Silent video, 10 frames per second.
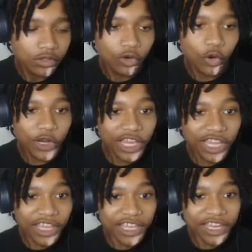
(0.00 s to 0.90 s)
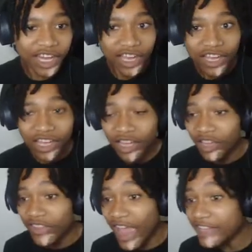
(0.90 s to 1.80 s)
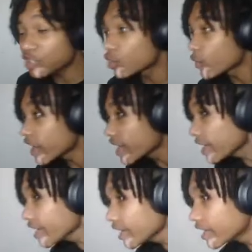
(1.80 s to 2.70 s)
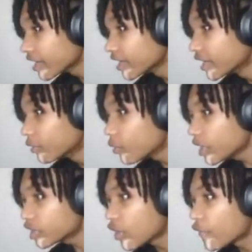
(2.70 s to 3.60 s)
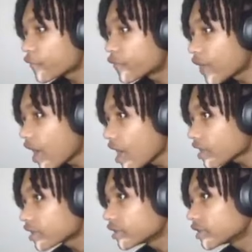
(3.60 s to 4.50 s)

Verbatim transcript: Green. That's green. What the fuck?